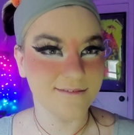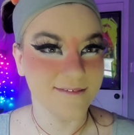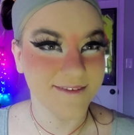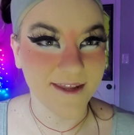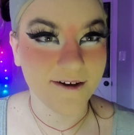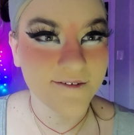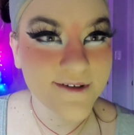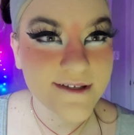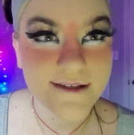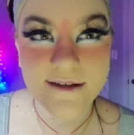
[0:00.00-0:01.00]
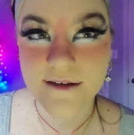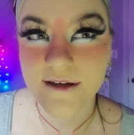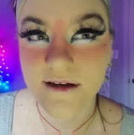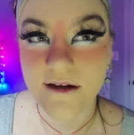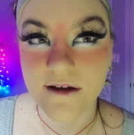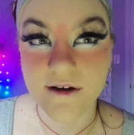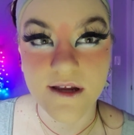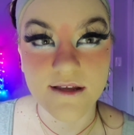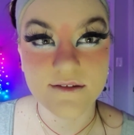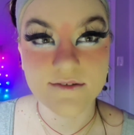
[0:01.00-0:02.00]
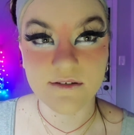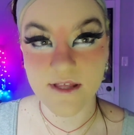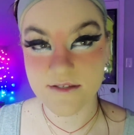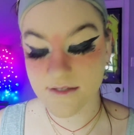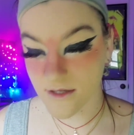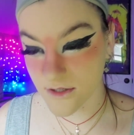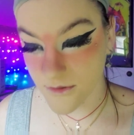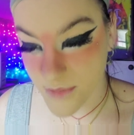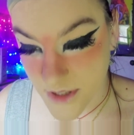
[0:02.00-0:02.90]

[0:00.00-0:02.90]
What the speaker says: No. Alright, so that's a good bit